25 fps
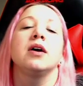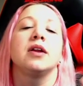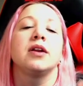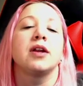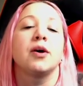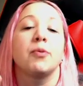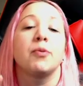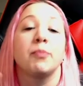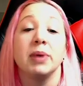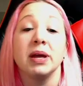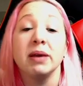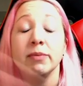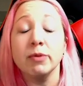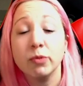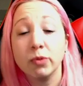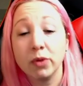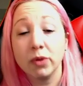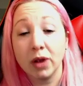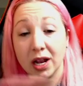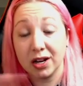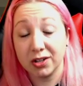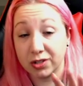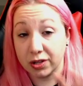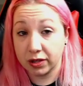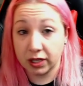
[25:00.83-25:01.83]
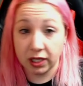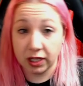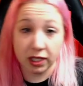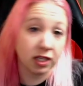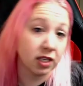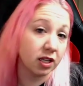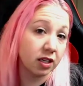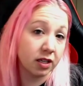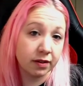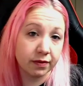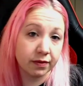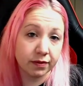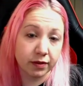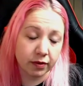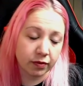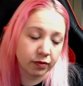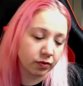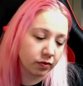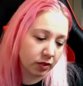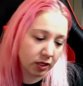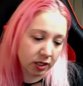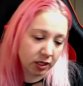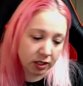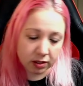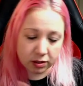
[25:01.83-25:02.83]
No, maybe we're actually thinking of
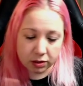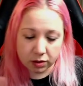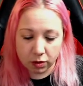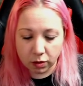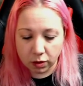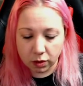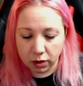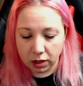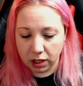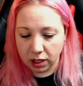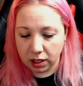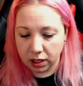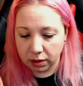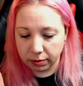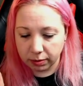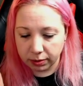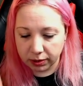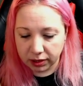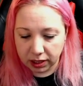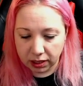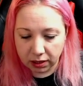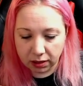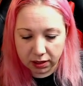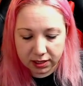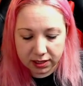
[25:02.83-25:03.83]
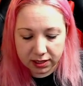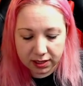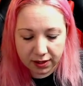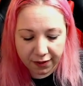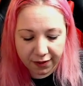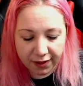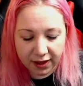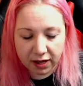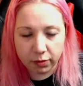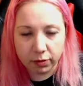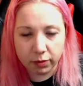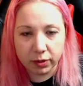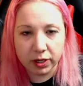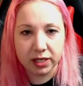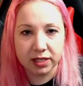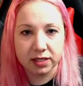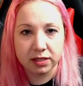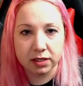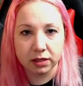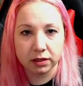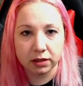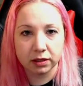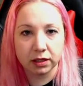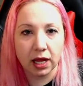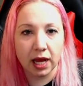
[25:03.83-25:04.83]
different things. So, but there is a thing when it's
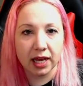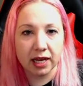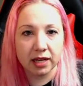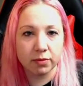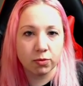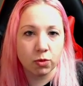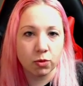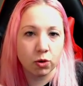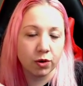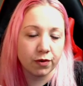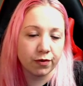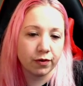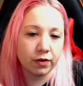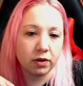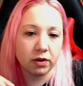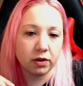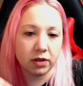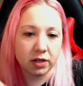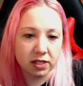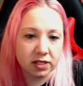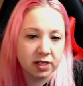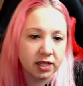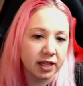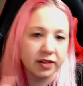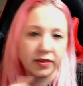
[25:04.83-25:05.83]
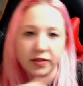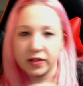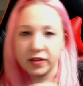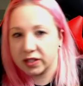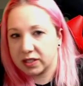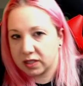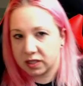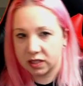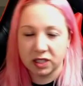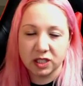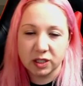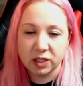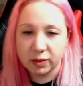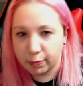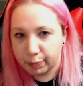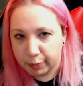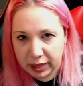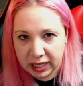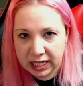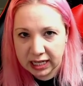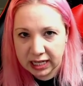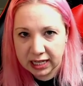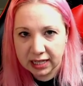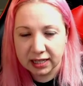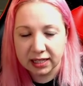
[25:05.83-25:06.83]
the lion morpher and it's like this
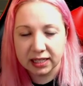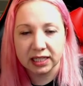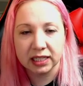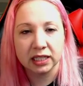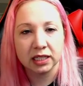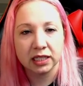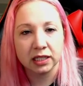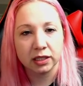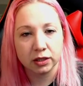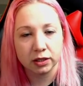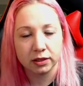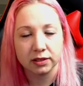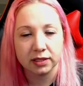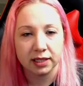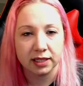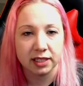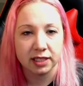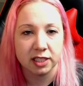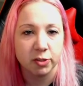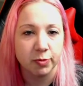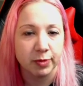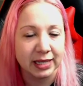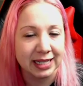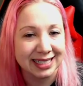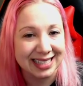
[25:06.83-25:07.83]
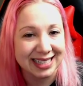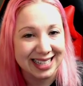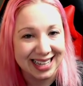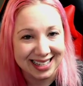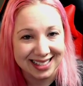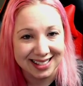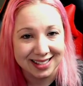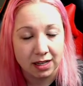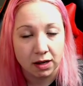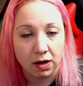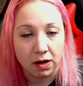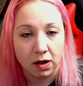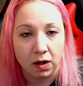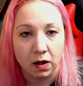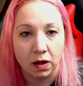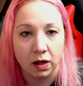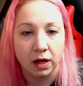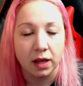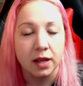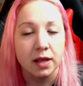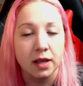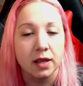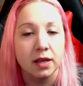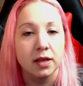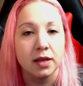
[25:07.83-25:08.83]
spinny thing. It looks like it's being tested on
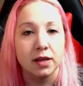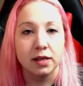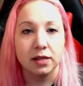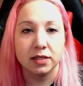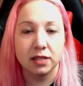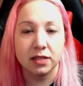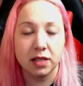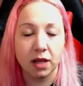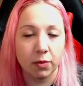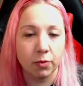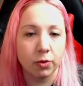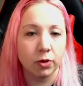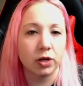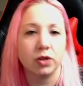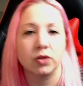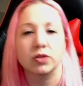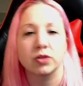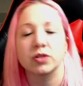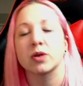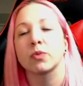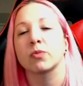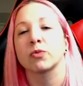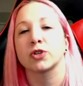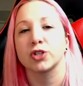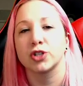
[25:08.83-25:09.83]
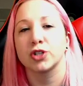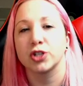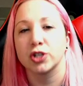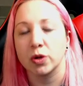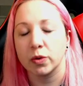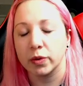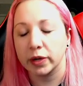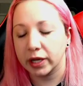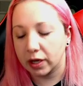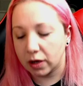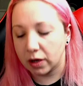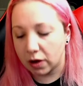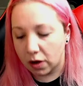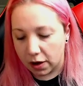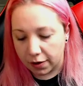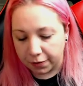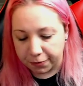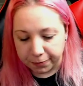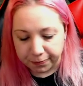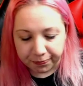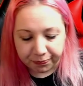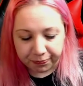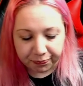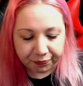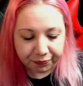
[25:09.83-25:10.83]
someone or someone's showing it off.
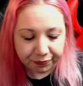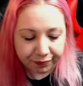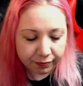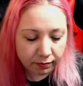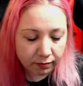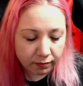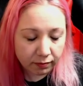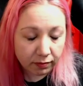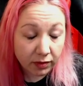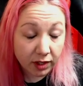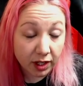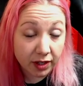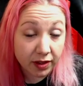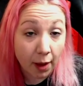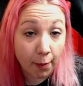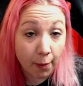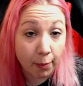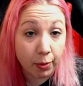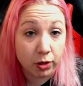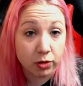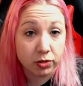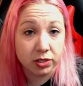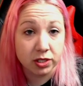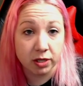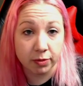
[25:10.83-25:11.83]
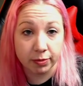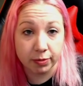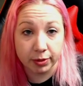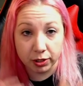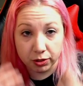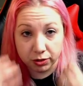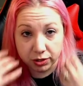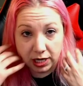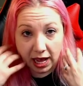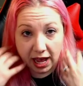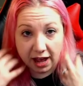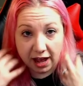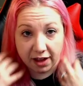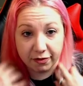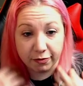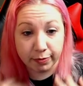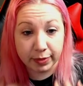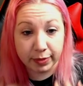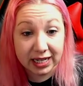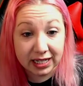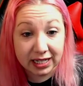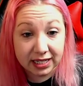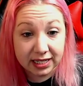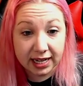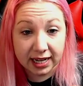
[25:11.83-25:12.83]
That person appears to have
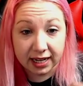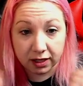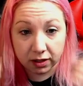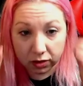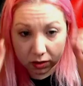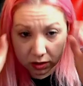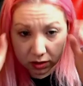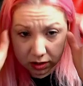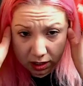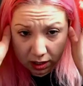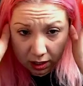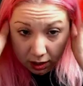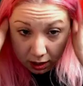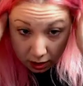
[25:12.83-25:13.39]
pigtails.